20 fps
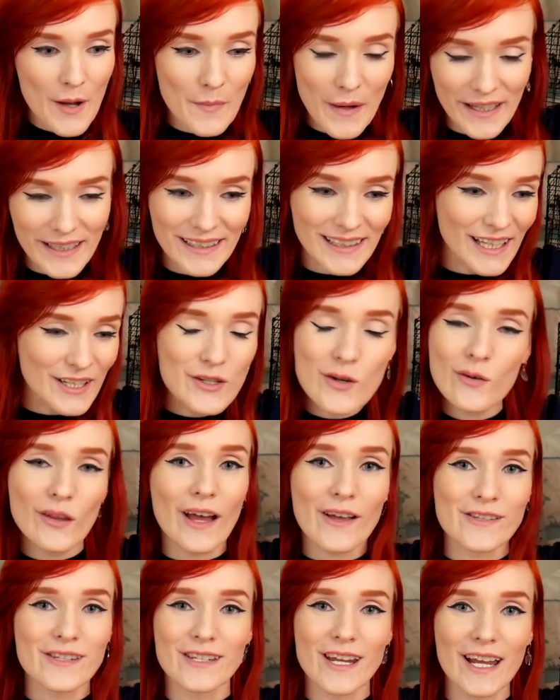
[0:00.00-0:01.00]
back in like
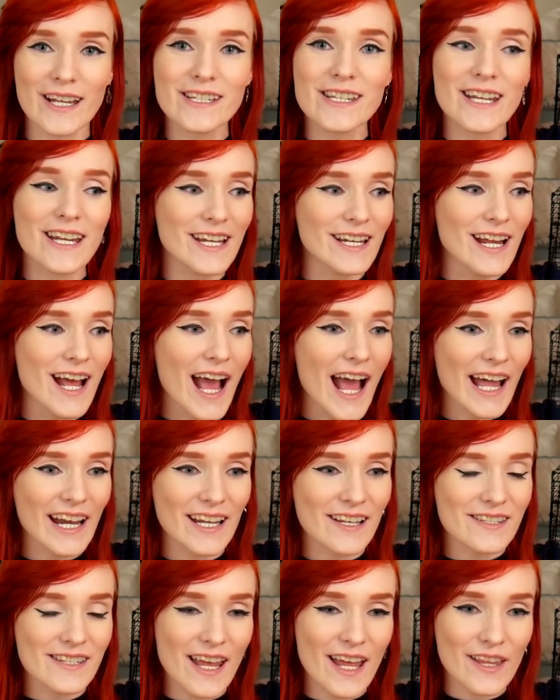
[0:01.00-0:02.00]
2019 and
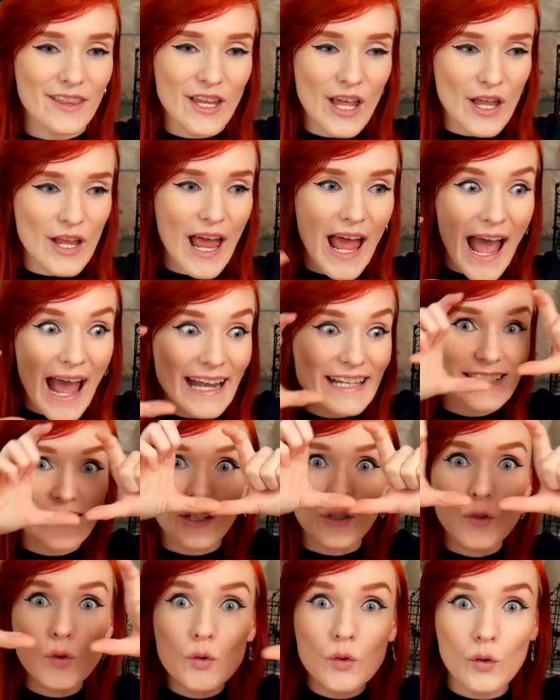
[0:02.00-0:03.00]
it said as a
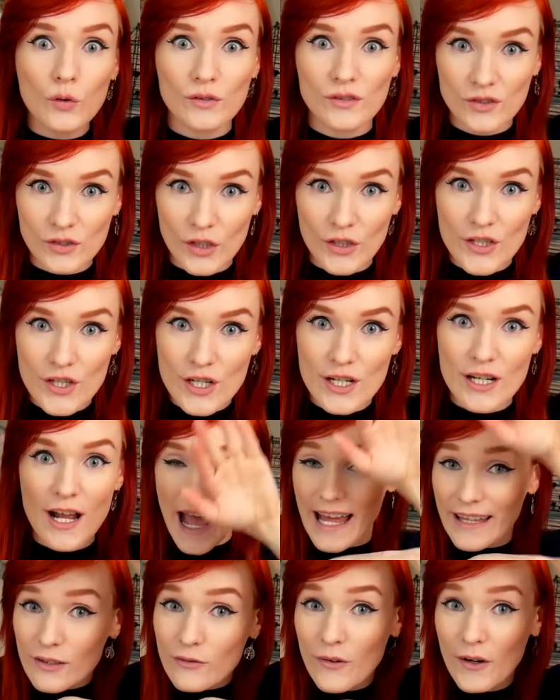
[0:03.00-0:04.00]
Google search
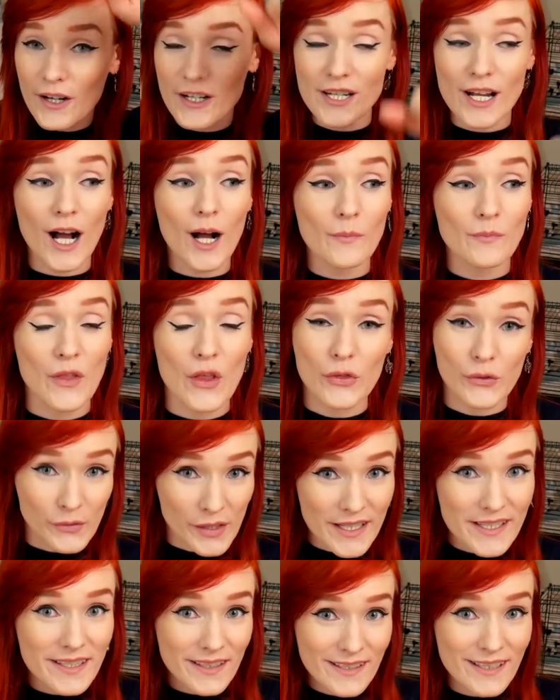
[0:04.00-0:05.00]
at the very top that
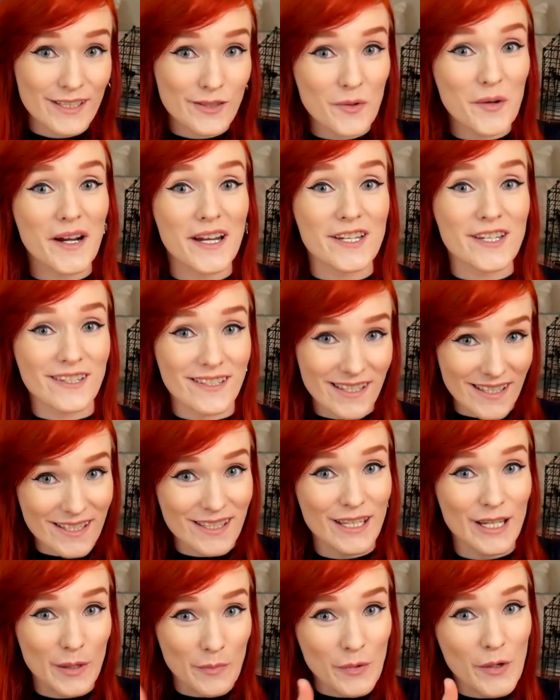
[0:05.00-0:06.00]
360 square inches is
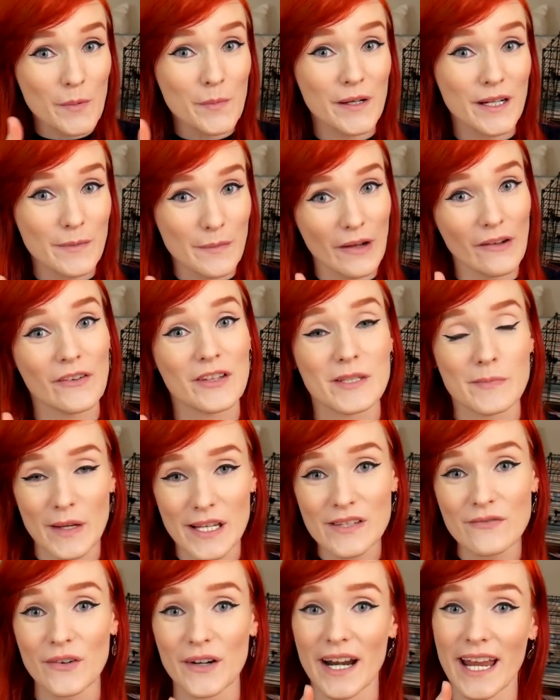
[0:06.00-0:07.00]
the appropriate amount of
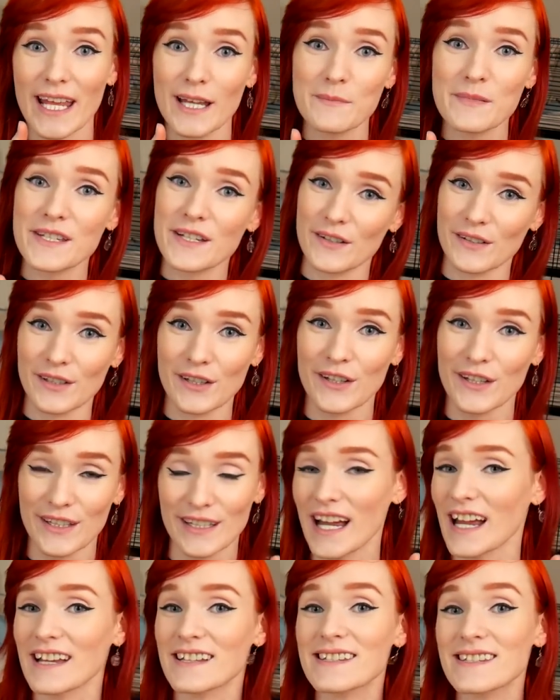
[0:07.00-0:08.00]
space for a hamster in the
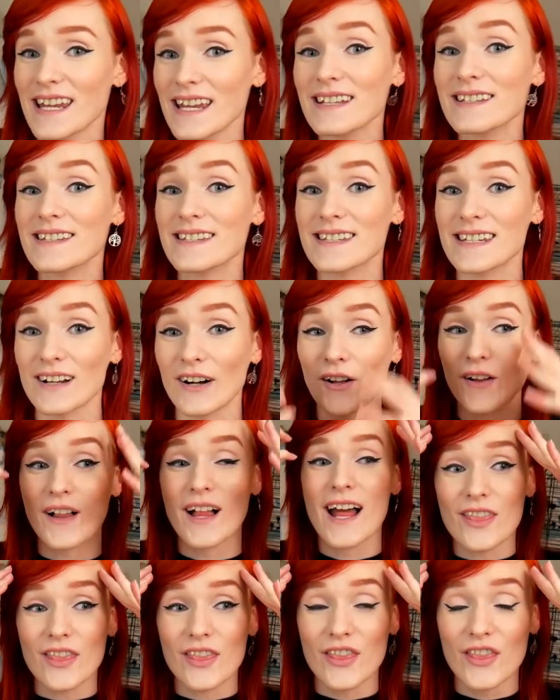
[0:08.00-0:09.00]
United States still,
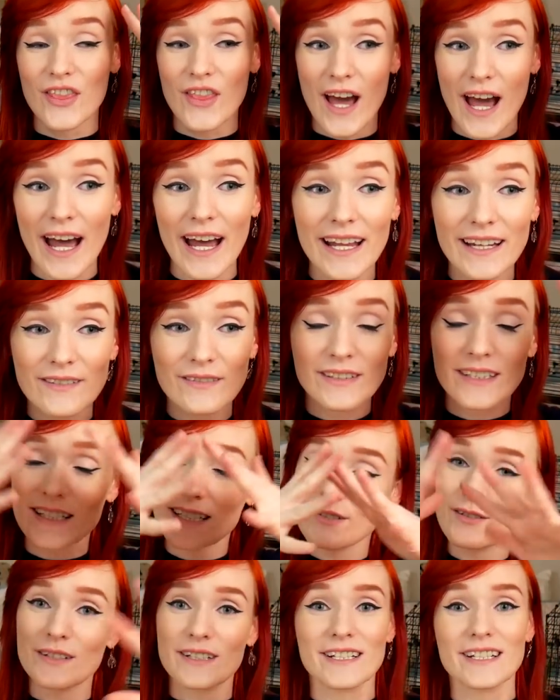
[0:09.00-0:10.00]
that,
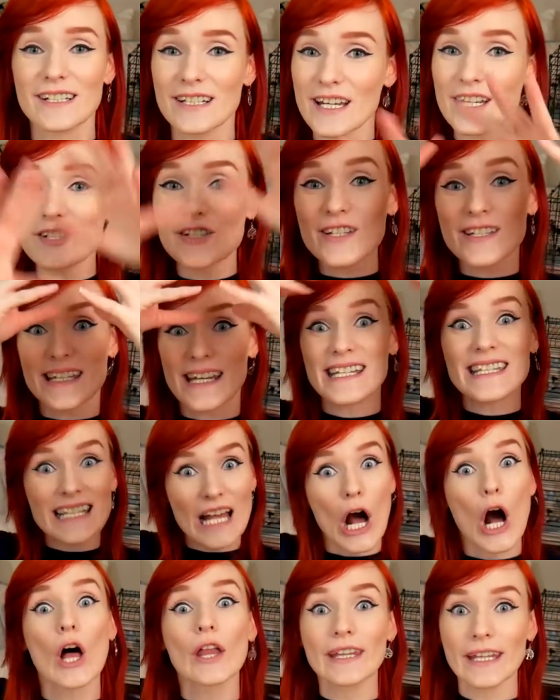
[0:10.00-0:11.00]
it's just, it's
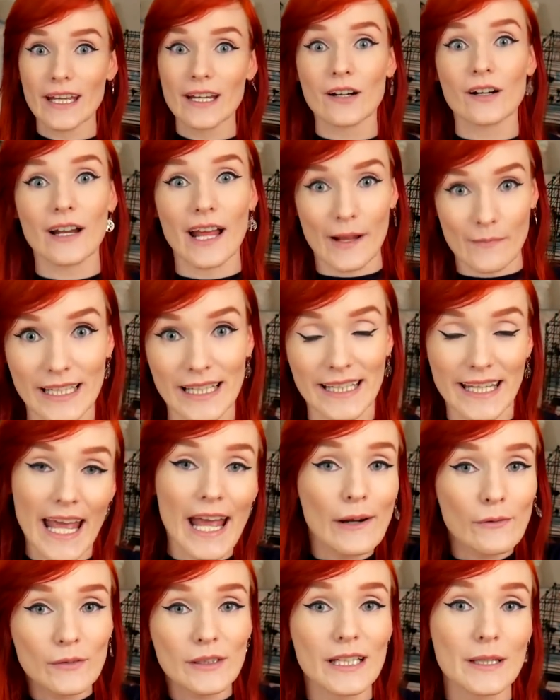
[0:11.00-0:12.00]
on the internet. It
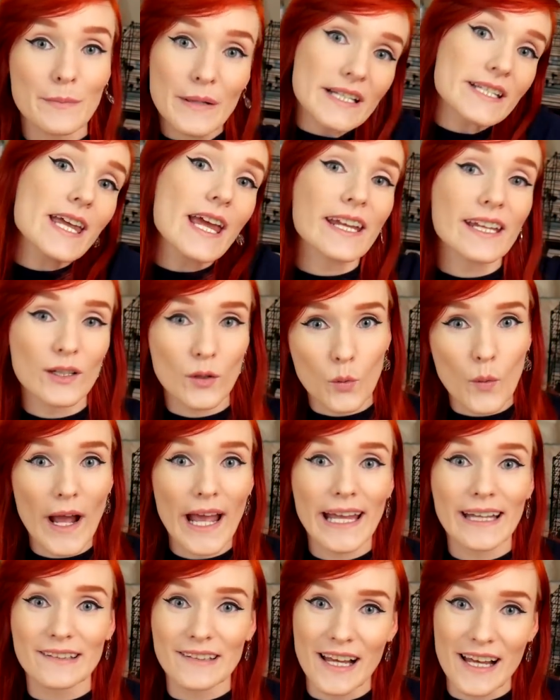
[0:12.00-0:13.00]
can't really be taken
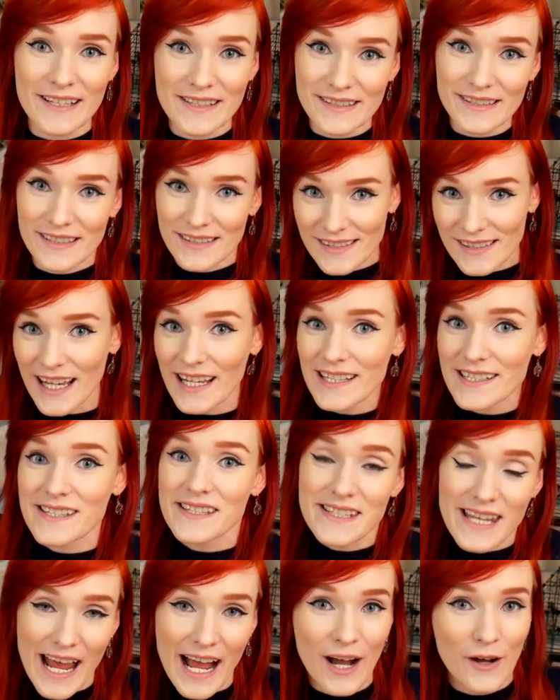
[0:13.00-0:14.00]
away unless the site's
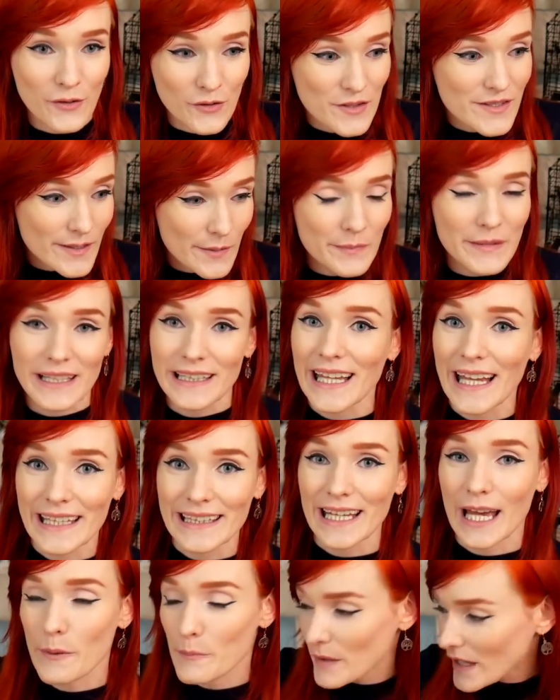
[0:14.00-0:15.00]
down or something like
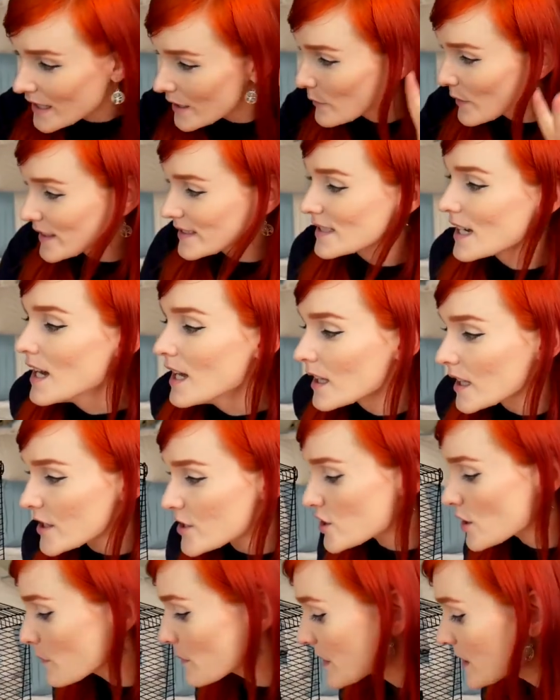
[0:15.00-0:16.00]
that. But anyways,
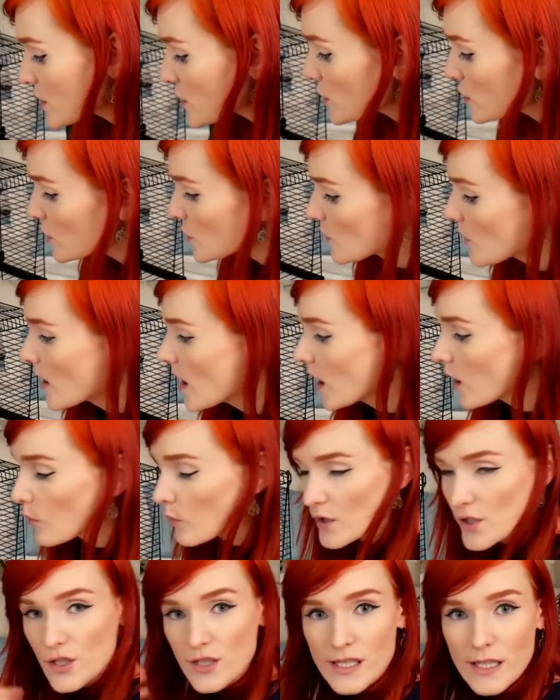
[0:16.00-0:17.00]
let's jump into
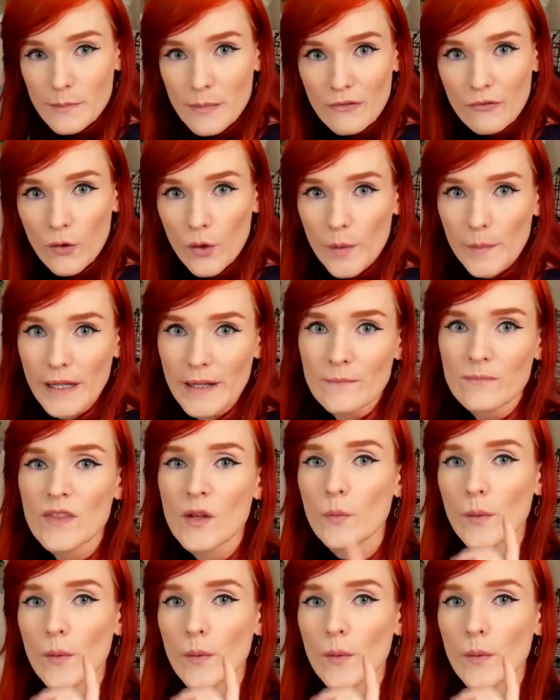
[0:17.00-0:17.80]
what you see before me.